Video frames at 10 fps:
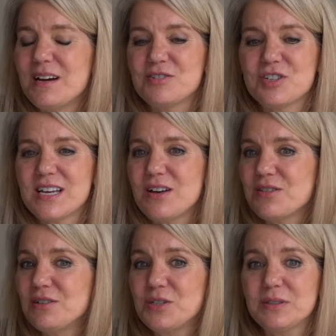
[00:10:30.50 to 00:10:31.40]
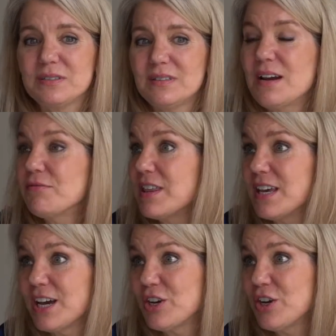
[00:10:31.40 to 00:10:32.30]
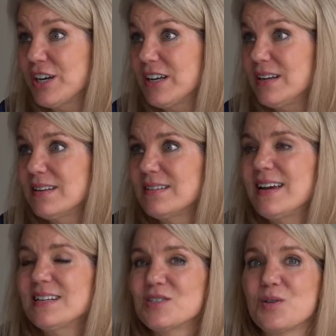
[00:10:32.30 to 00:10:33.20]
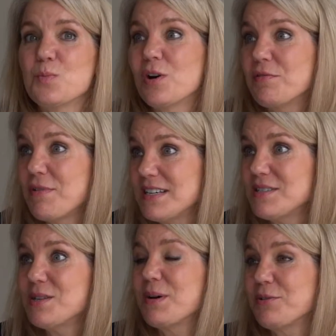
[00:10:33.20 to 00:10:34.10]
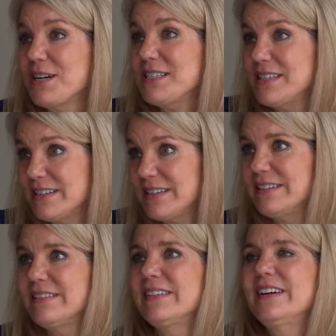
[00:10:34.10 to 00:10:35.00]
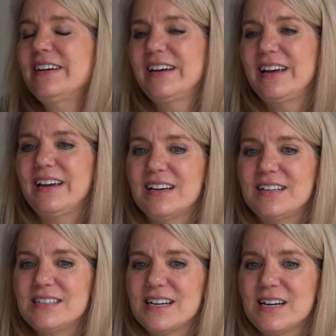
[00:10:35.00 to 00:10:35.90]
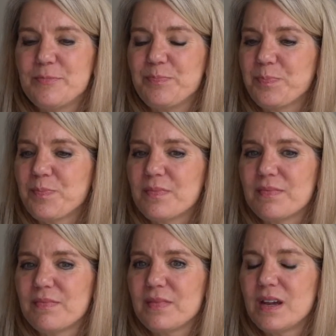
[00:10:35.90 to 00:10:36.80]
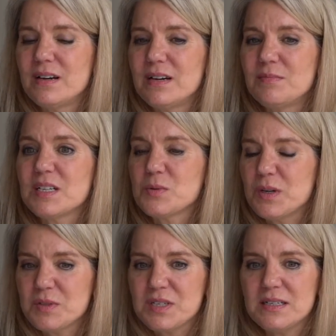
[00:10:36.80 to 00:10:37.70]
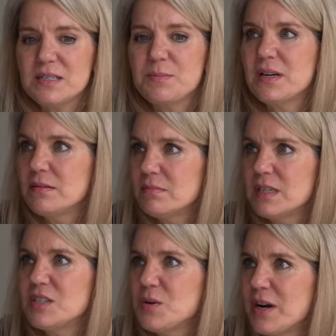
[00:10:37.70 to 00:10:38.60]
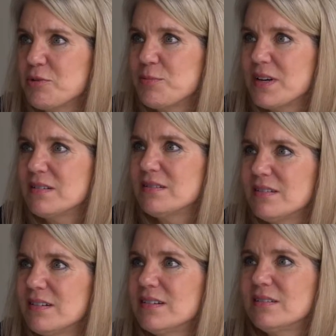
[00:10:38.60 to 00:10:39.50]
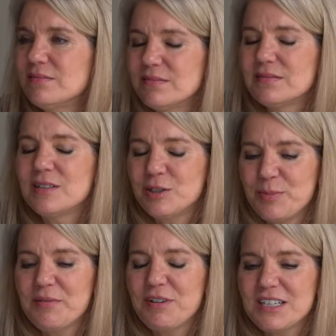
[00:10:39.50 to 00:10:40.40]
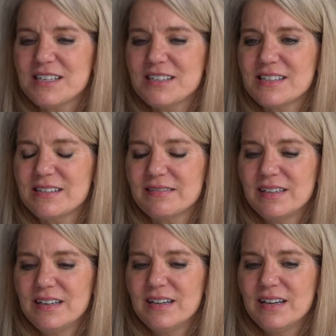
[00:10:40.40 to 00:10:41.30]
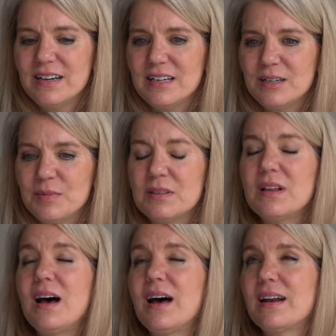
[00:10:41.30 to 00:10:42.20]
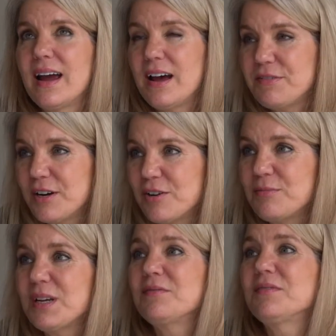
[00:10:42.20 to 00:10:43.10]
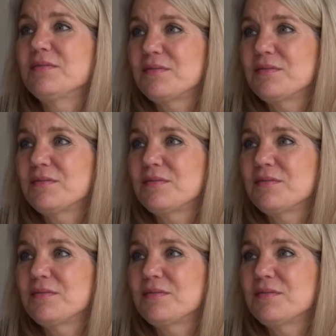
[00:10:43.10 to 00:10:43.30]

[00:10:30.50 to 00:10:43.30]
I was just out there doing everything I could, and so the more I raced, the better I did, and that's when I did my 2 Ironman races, and a lot of half Ironman,